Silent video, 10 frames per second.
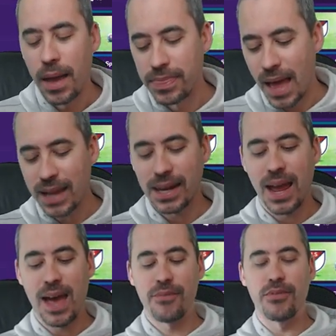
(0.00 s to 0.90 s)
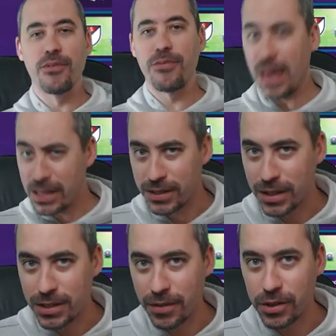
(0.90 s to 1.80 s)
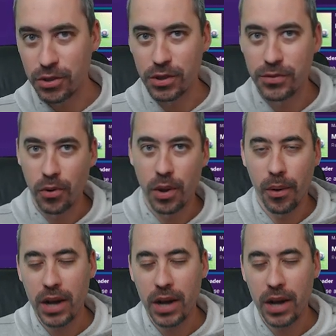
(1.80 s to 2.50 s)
Not gonna have the fanciest of intros for you.